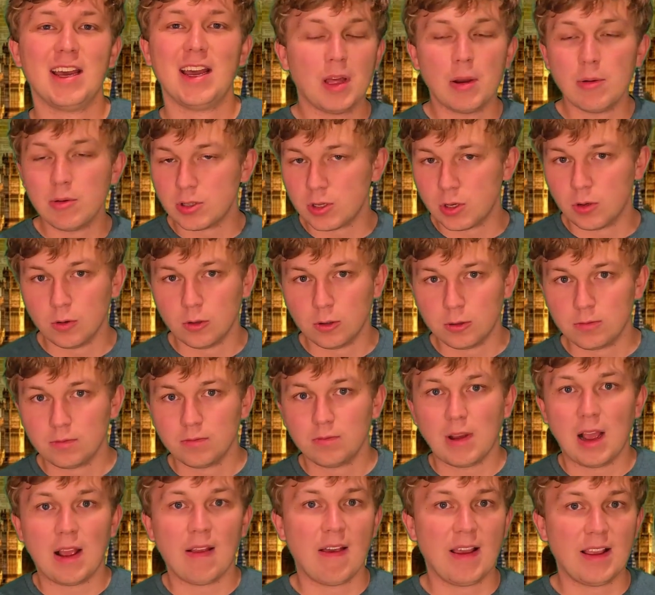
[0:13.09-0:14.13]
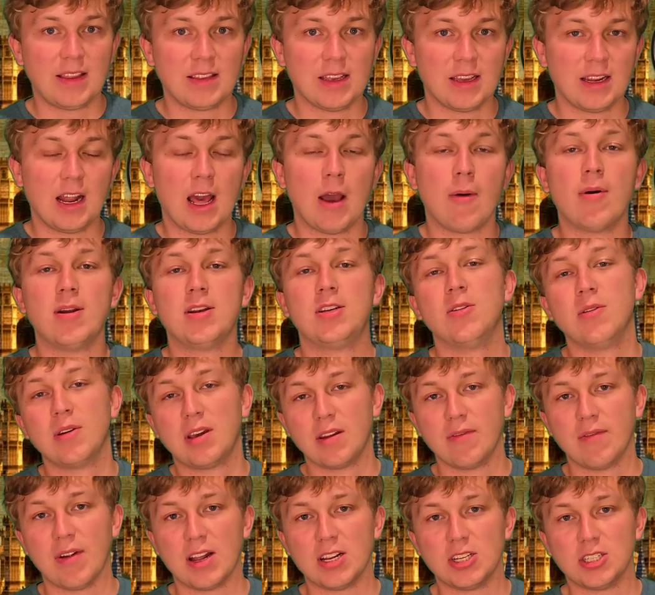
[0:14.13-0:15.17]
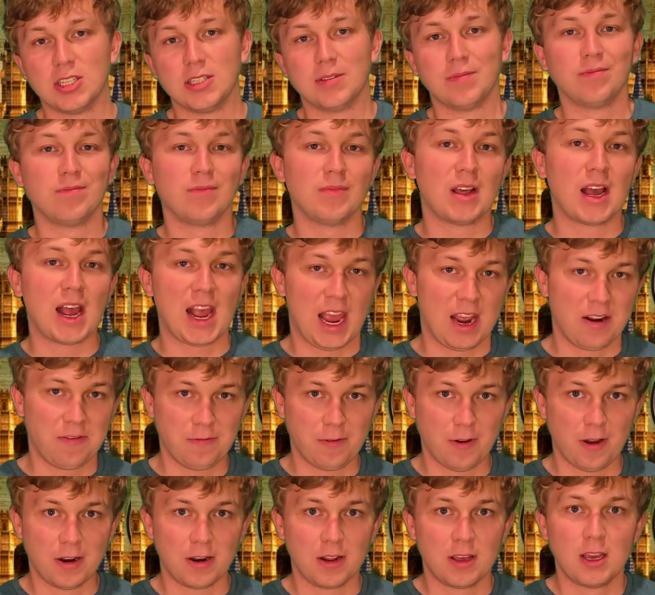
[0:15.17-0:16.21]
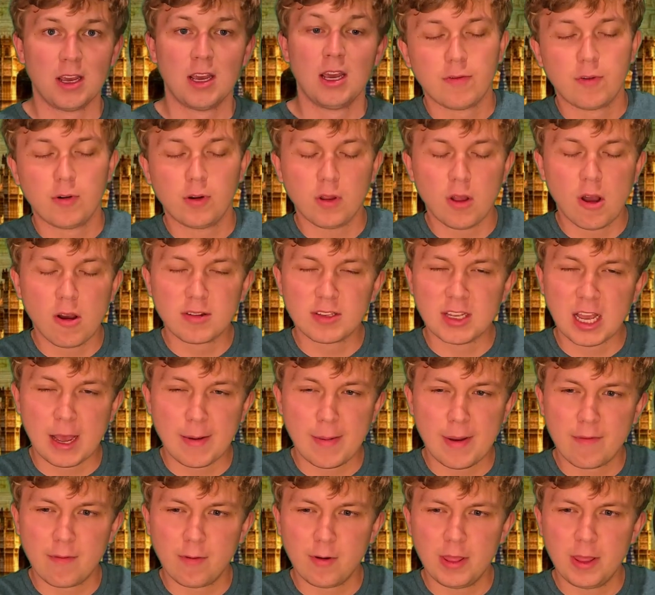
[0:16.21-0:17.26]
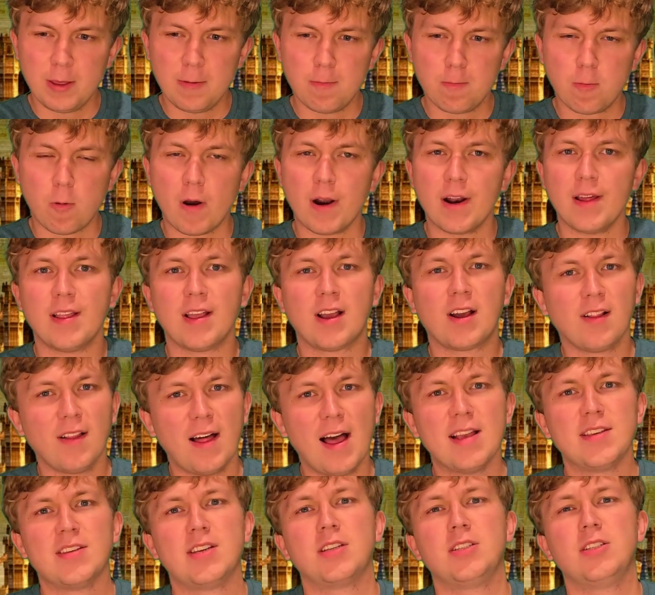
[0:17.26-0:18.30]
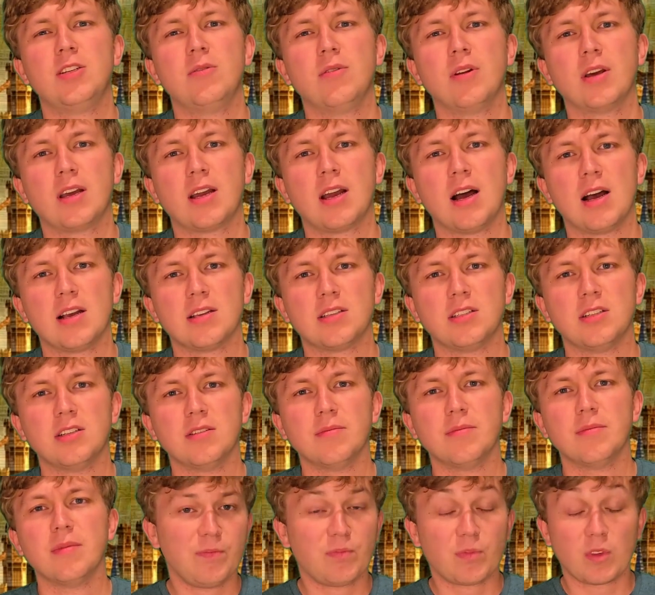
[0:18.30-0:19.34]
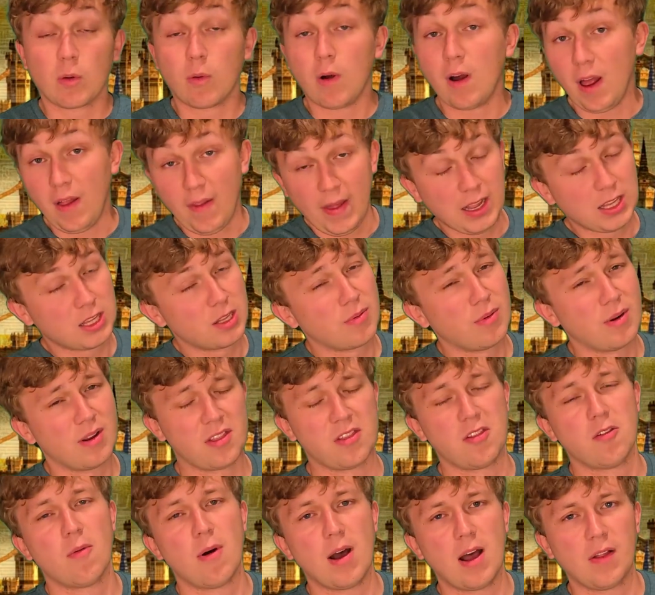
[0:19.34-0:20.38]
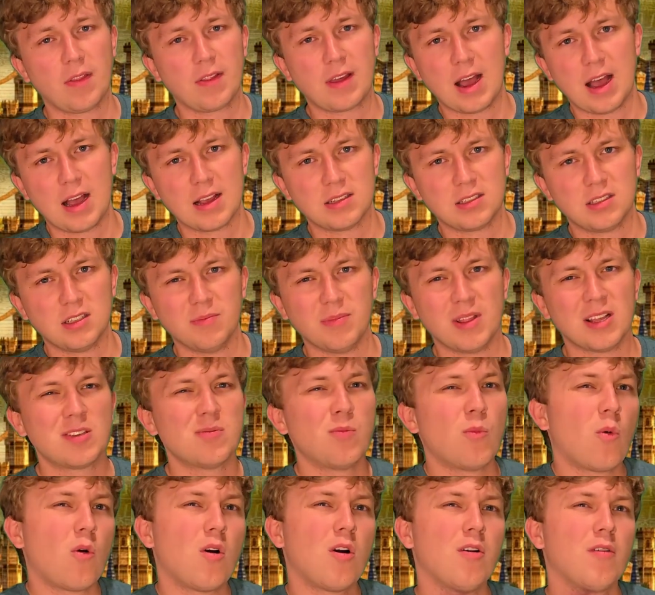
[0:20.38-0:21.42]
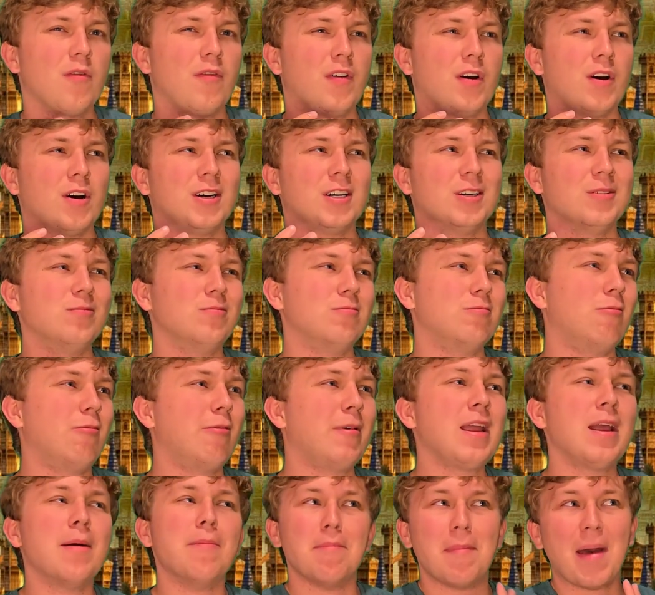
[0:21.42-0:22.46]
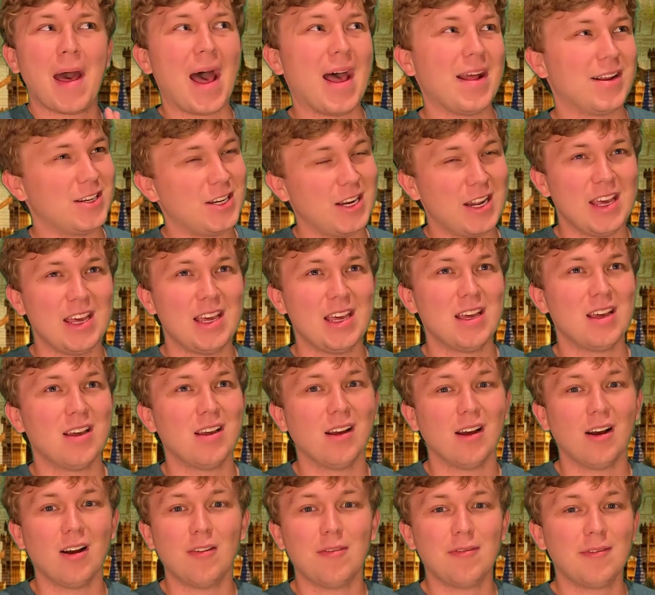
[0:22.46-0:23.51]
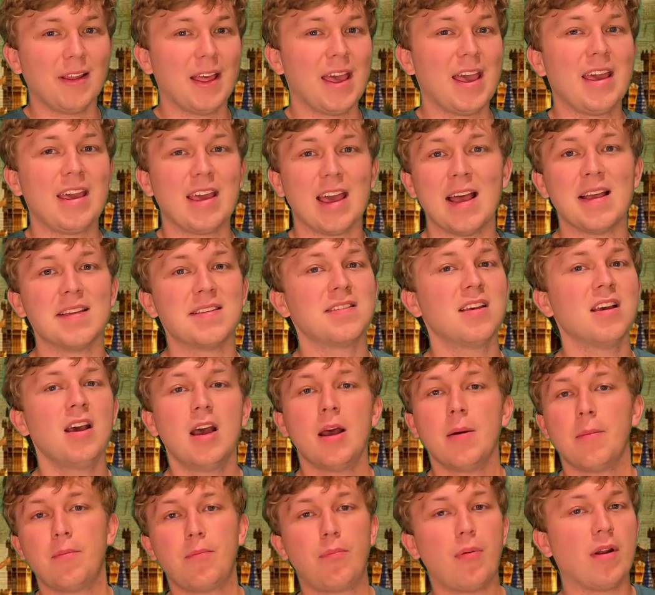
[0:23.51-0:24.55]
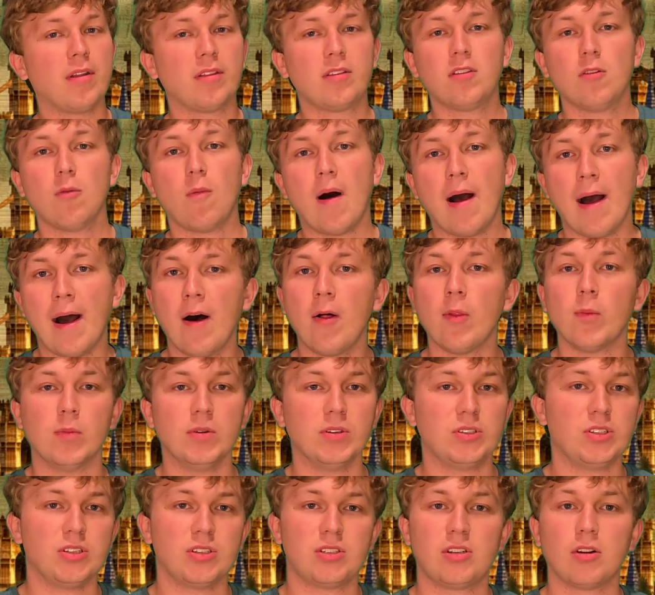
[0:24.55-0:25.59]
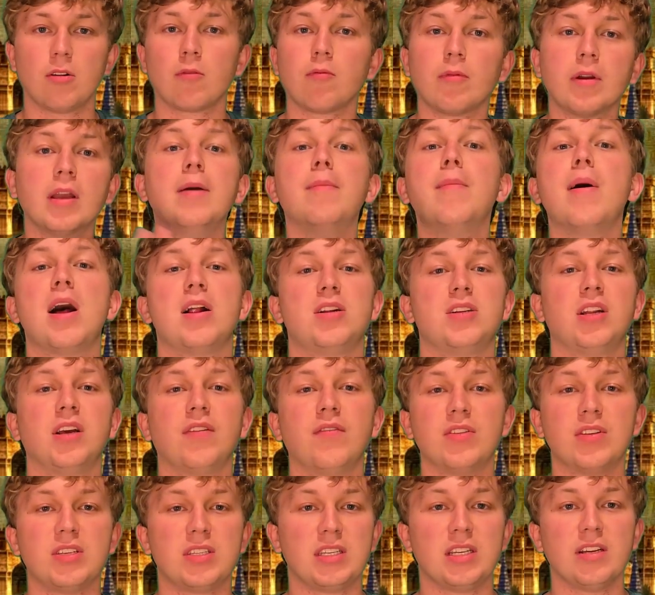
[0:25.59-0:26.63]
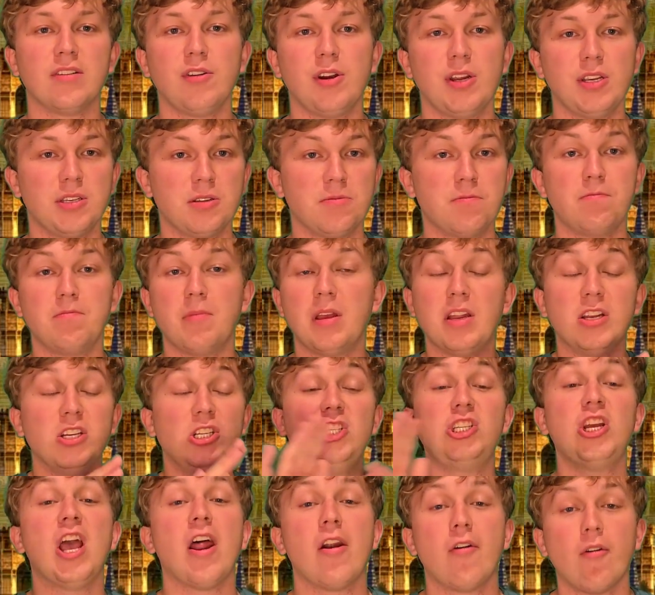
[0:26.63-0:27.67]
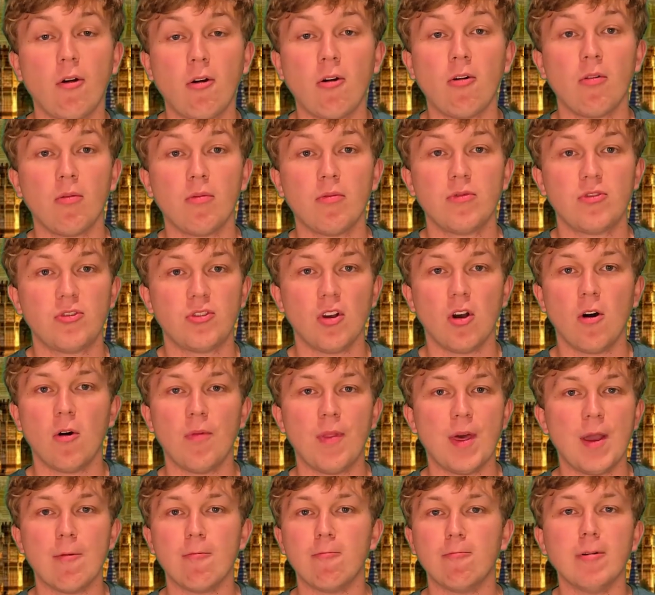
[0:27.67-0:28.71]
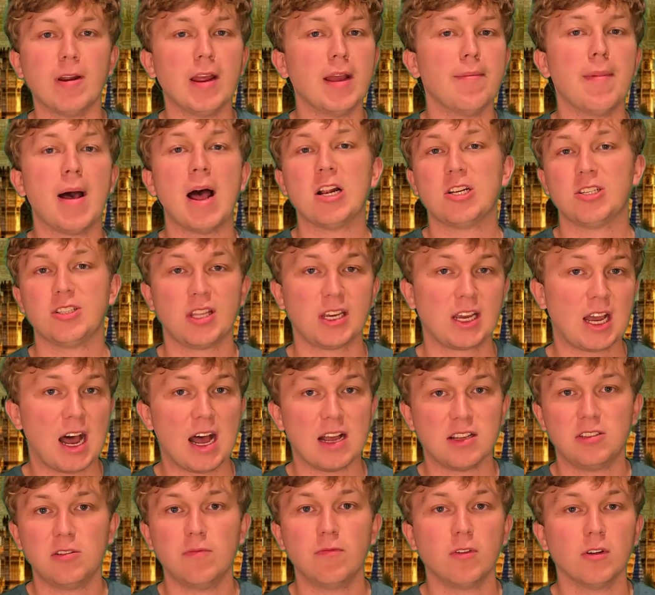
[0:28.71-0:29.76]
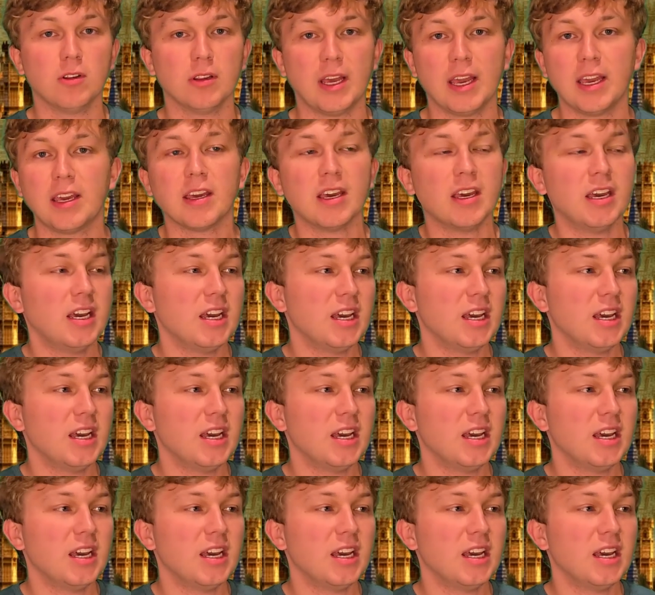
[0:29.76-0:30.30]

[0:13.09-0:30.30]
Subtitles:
It was cool, I liked it, I went to a convention, I had fun. For a long time, I've really wanted a classic tunic costume. While I like the Breath of the Wild costume, that's more of a reimagining of Link, as Breath of the Wild was just a reimagining of the series in general. So they reimagined the costume for Link.